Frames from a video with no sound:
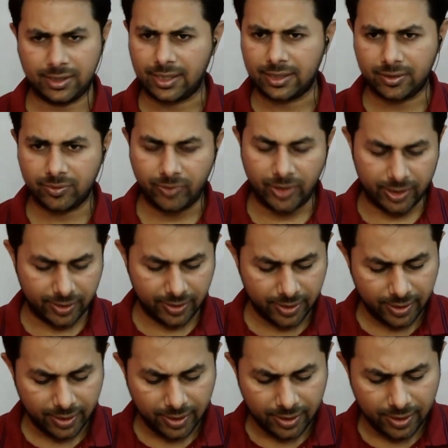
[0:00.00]
that is 1.
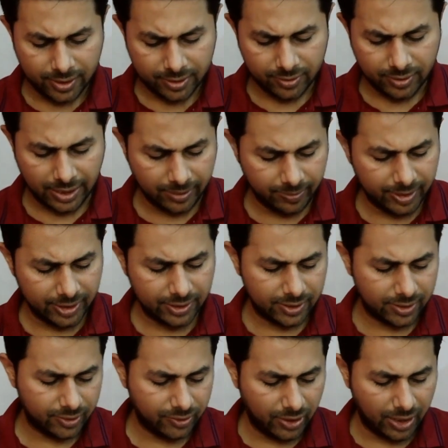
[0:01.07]
So that means
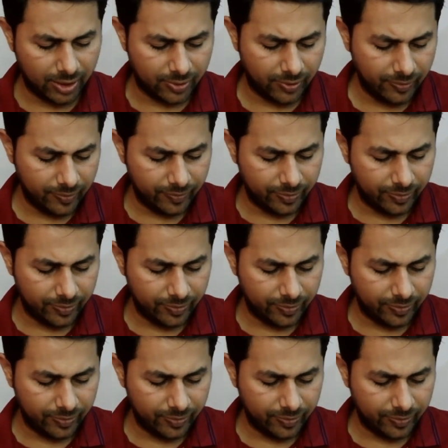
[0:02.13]
you have